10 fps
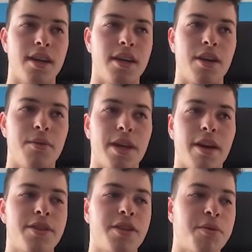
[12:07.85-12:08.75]
we
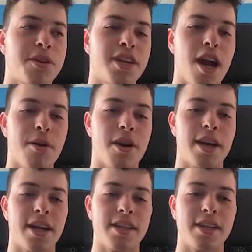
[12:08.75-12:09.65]
have so much time on our
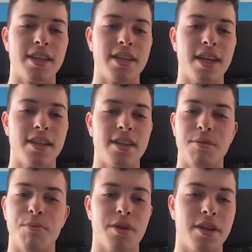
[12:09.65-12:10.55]
hands these days. It's
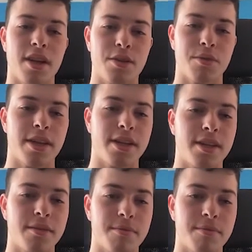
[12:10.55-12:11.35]
important not to waste it.